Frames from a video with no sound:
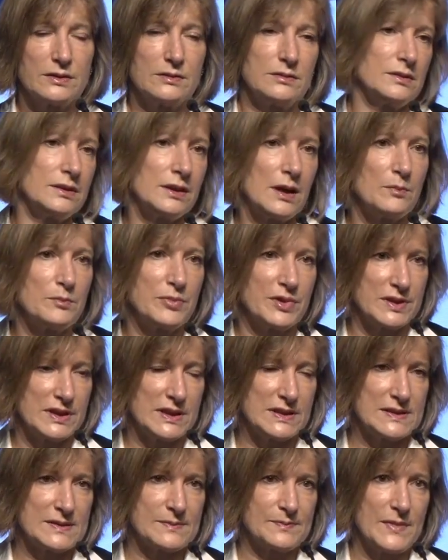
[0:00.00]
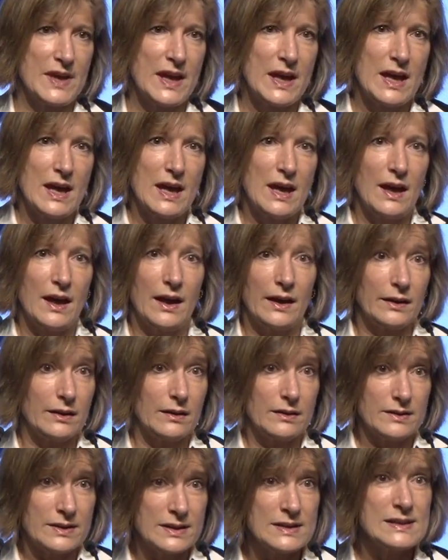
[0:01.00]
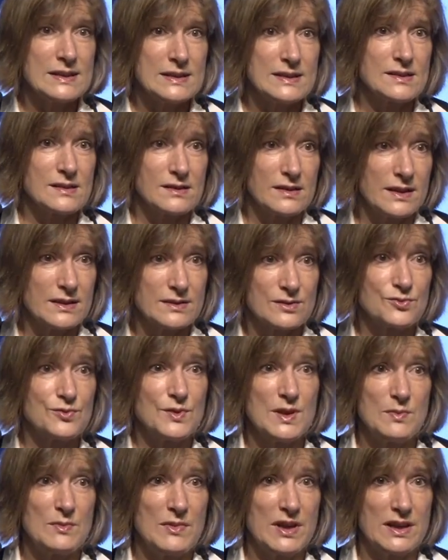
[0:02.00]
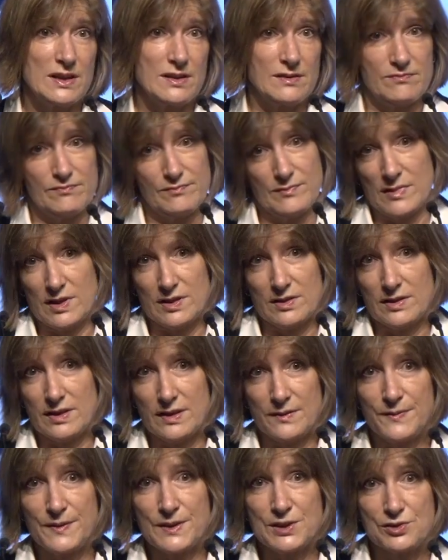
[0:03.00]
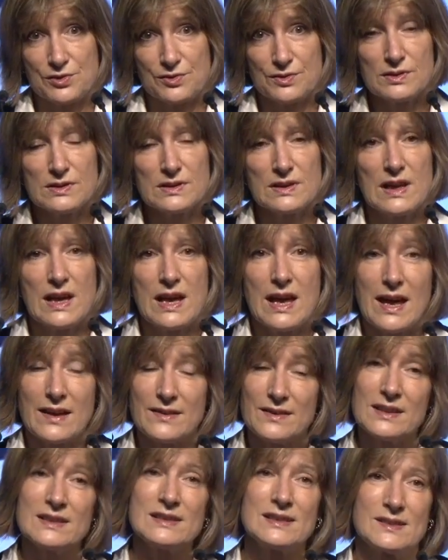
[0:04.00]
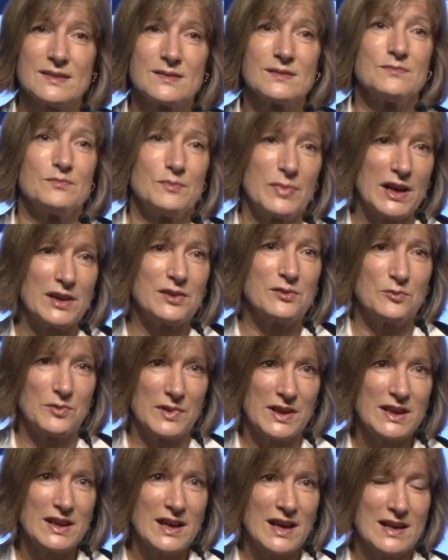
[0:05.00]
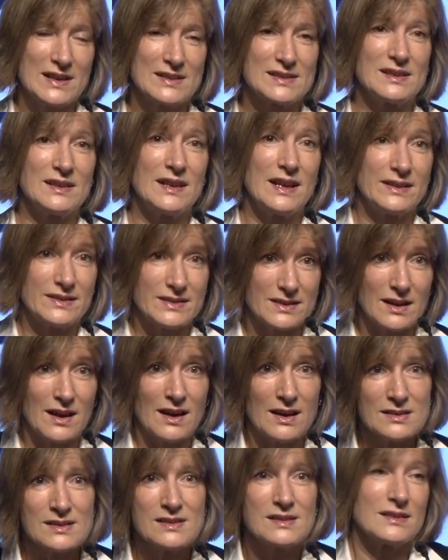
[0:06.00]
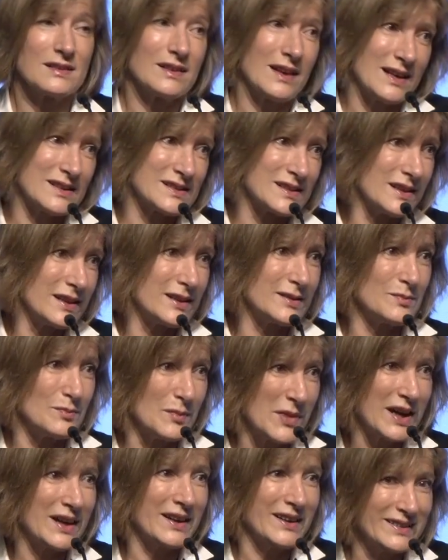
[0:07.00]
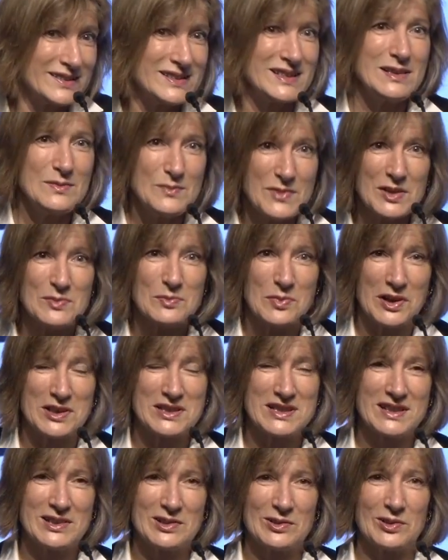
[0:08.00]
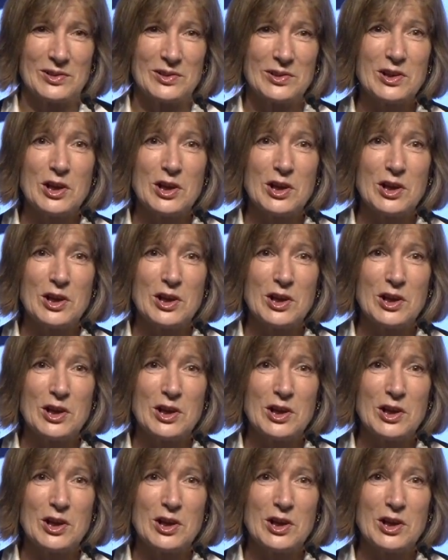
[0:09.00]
companies. And this is extremely efficient. And this, by the way, has led us, and has led my team in particular,